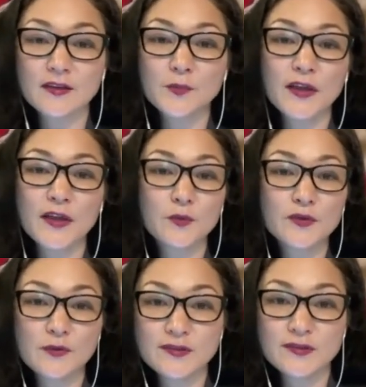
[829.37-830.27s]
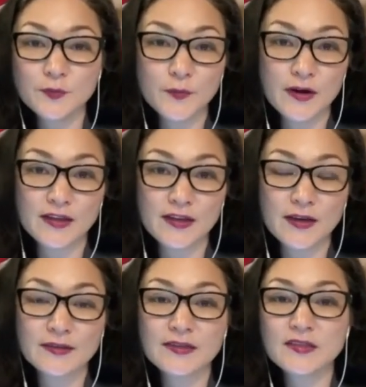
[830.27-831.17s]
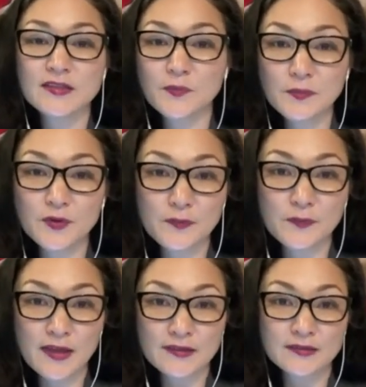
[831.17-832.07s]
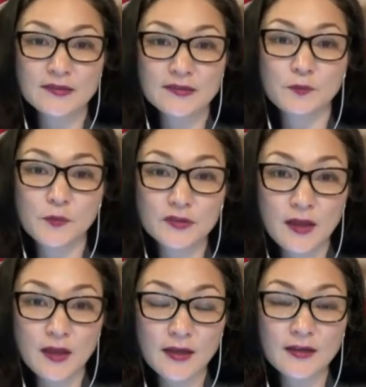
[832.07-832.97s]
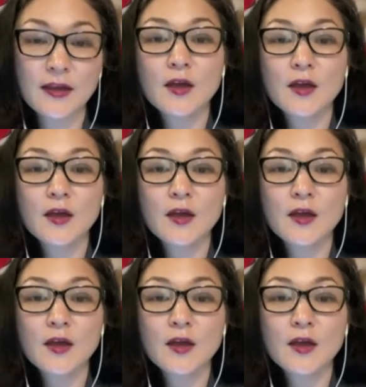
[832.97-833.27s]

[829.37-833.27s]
You might go into the supermarket and see some people with masks and some people not.